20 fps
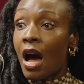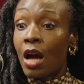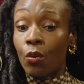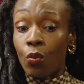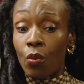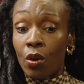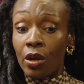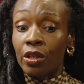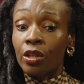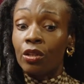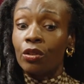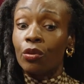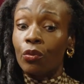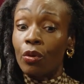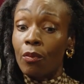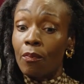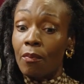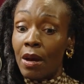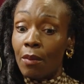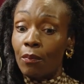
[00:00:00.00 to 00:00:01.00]
I want you to
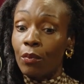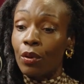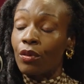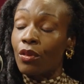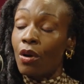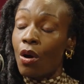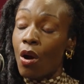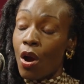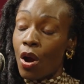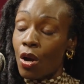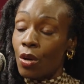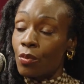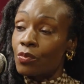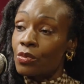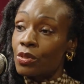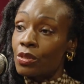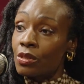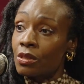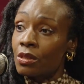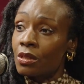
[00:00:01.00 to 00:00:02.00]
remember the
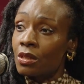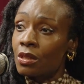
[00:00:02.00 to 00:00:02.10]
harms.